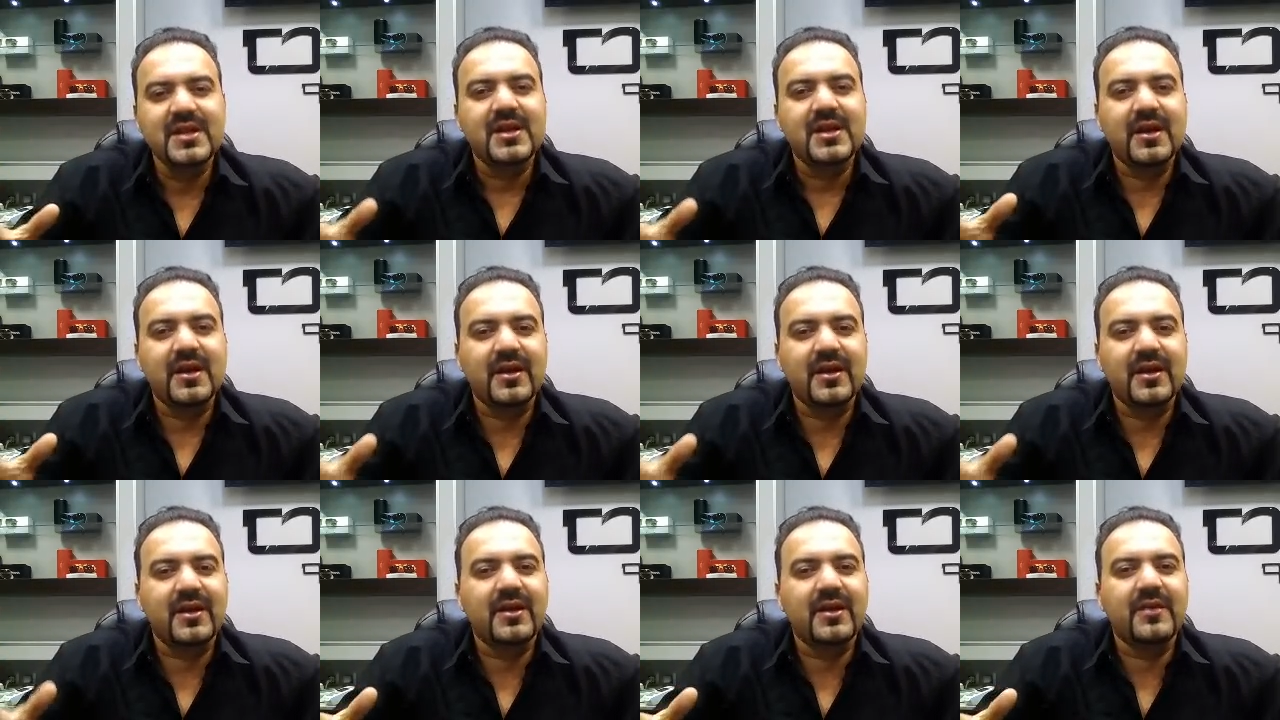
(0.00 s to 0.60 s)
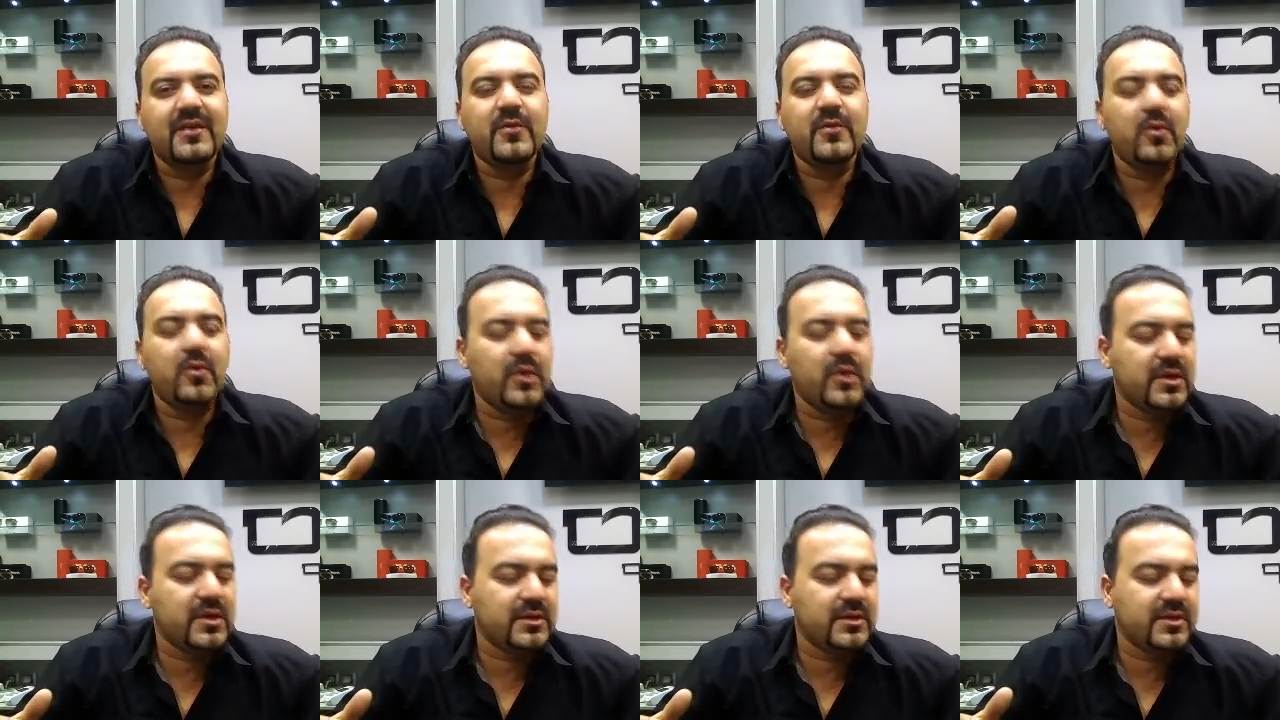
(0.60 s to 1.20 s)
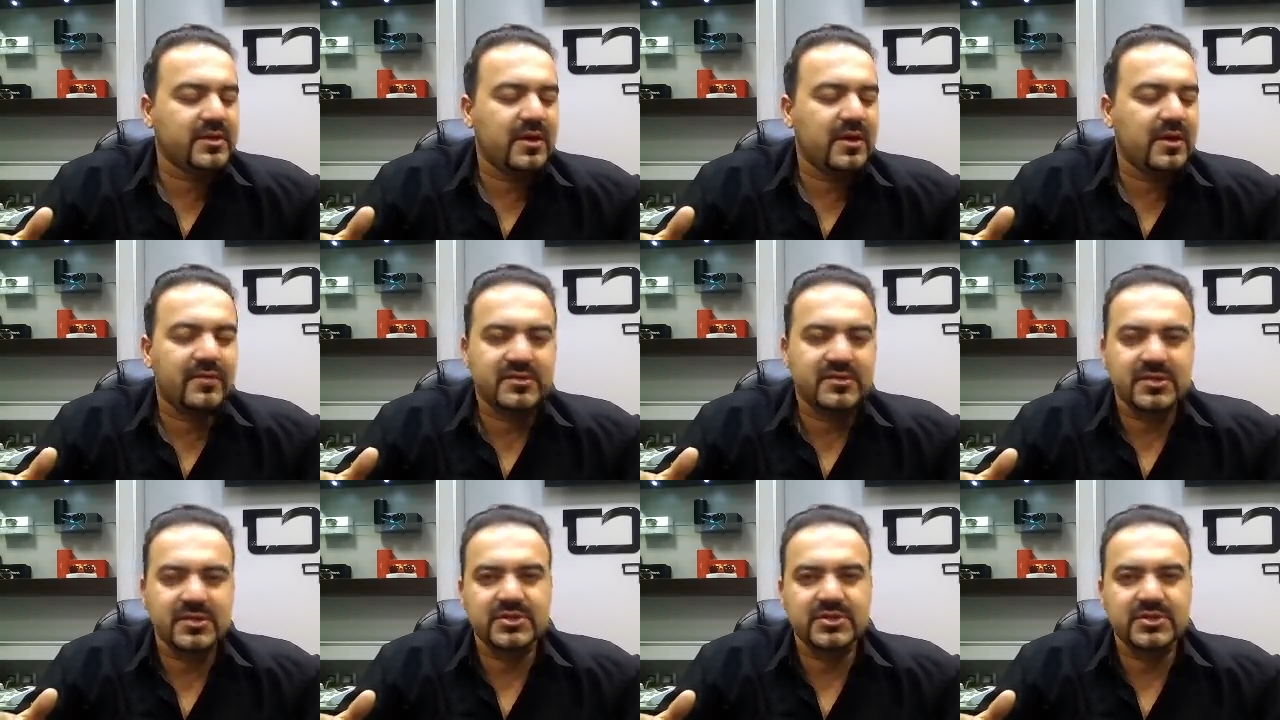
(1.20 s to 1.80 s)
the
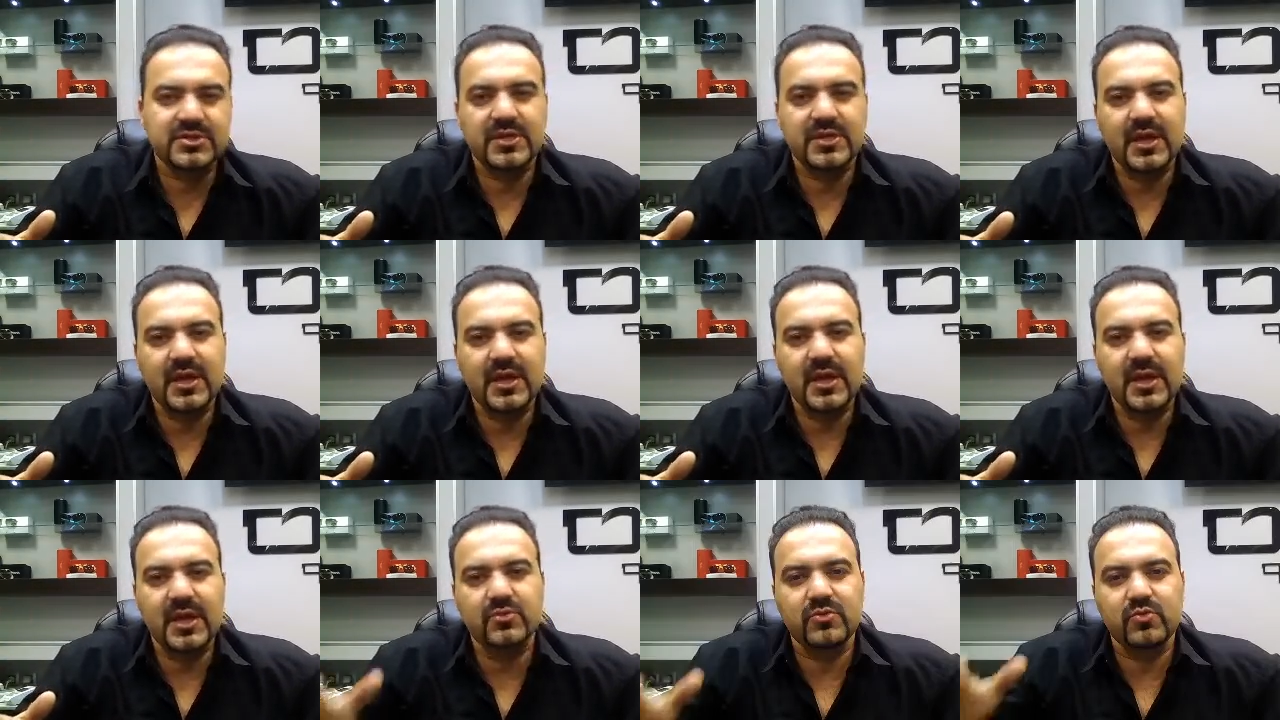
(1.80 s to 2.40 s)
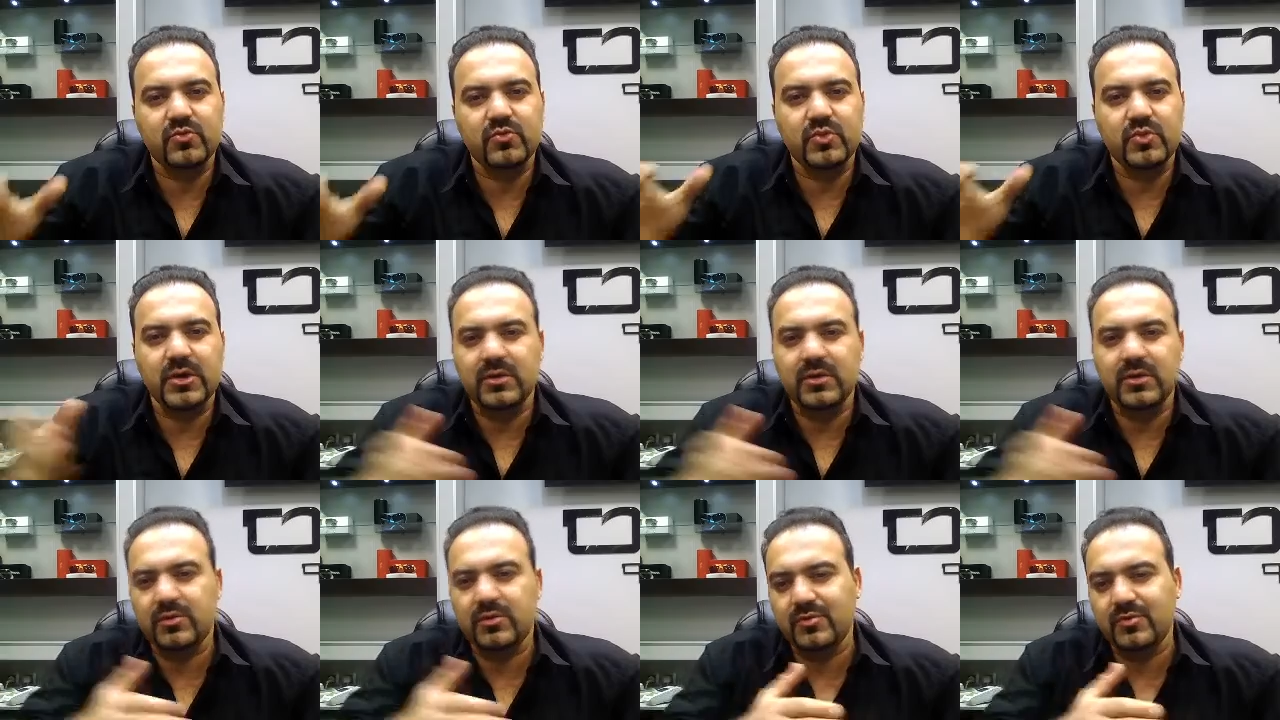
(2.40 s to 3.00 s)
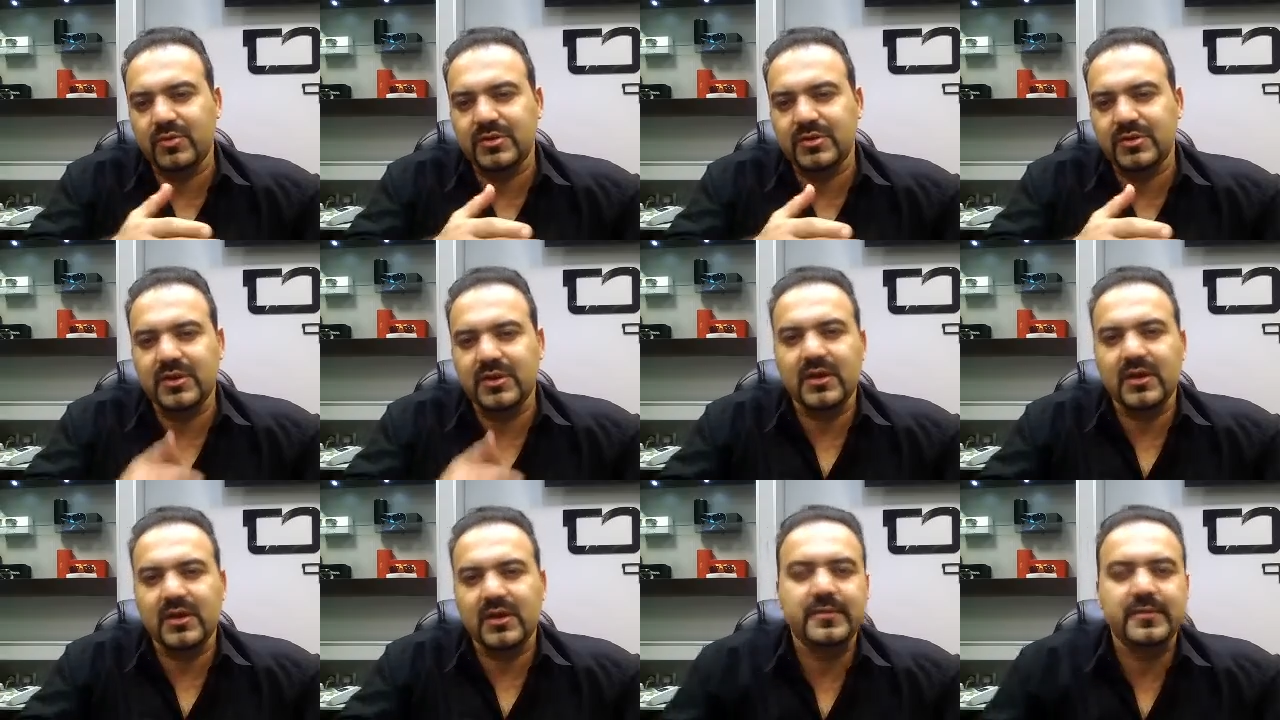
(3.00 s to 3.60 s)
conversation he had with
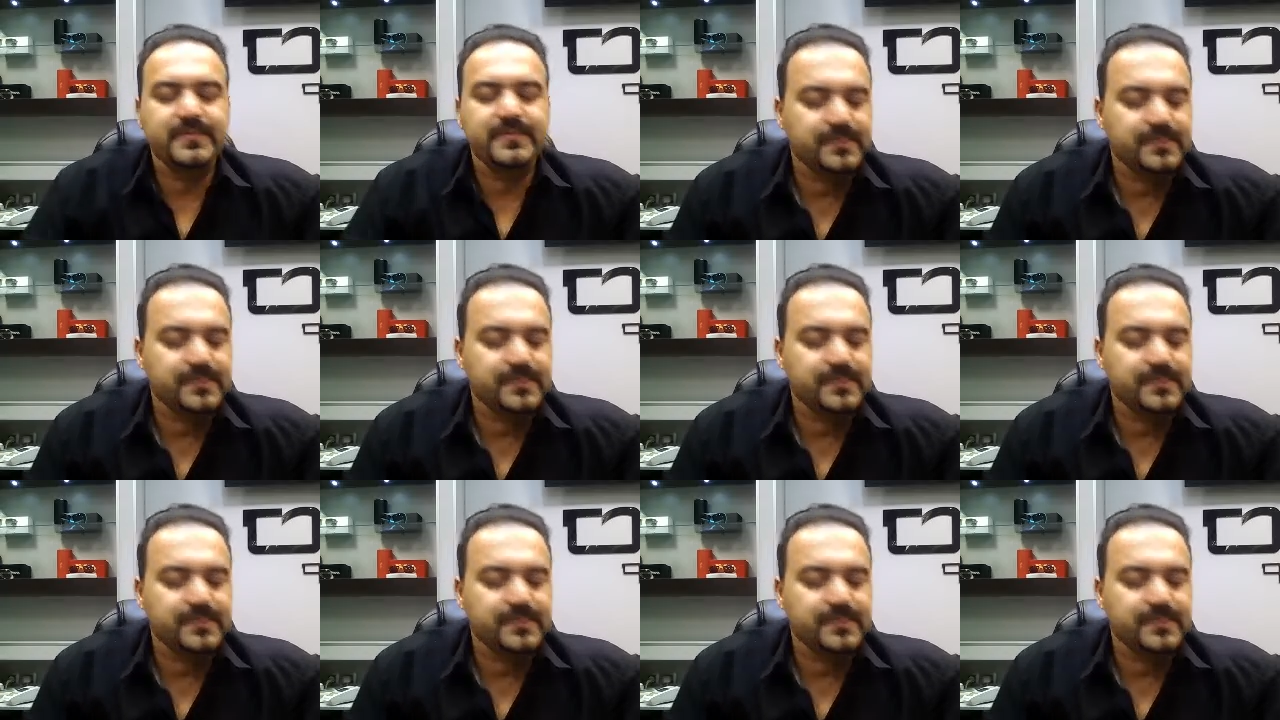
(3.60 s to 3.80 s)
the